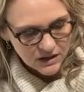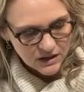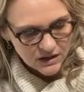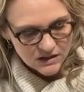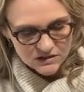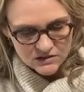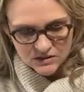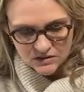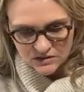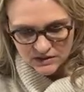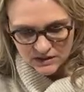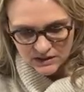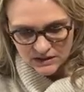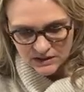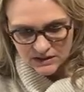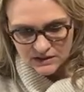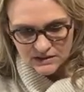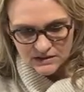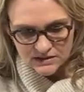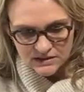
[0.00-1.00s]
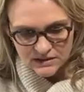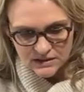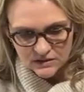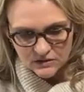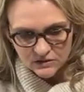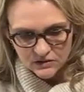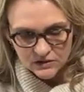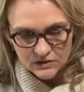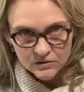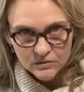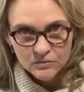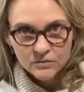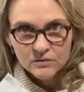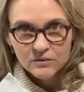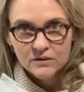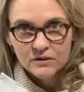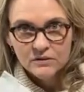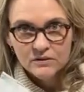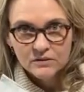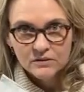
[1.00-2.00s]
So the interior
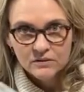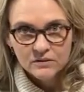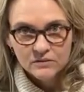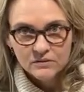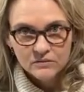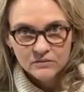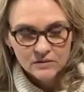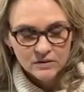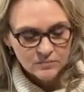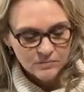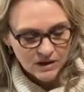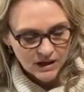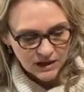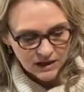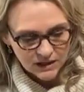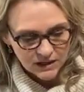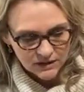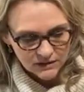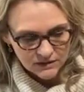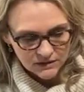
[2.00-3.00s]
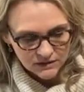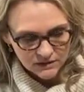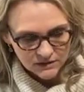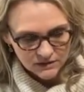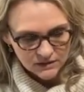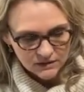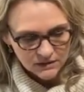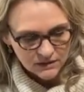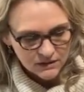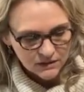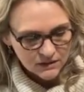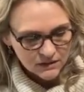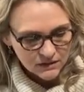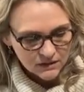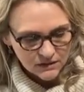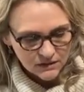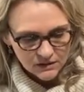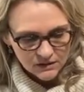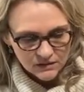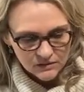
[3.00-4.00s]
will remain
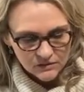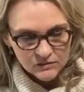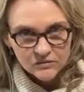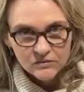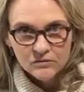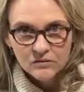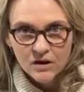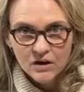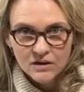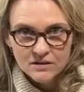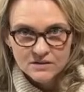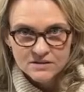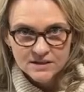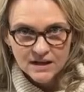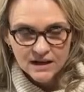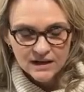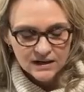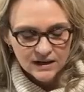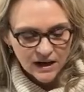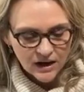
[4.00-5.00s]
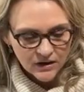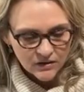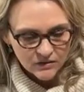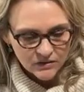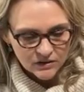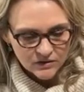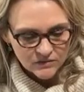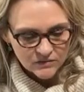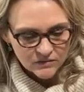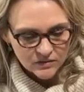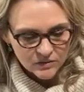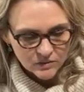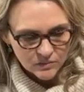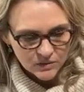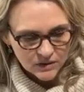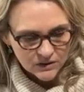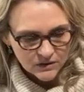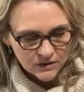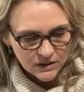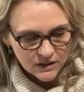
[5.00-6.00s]
wrong side out, if you
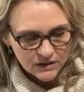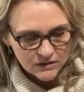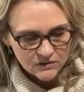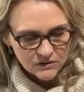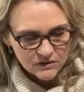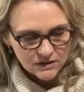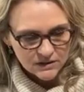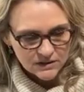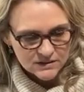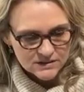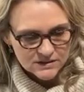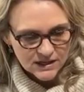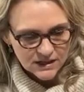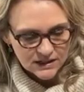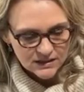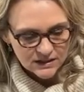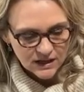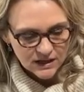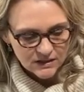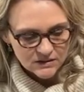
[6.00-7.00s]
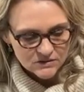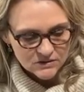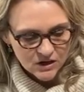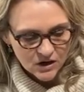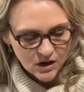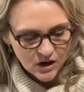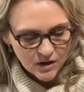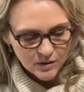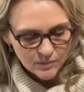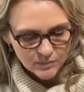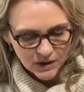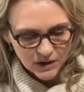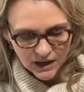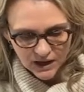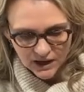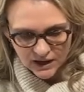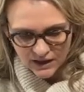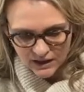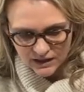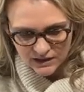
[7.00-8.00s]
will. And you're going to take that top
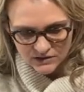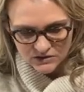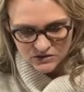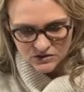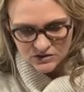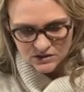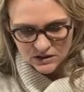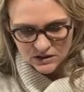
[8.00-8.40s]
edge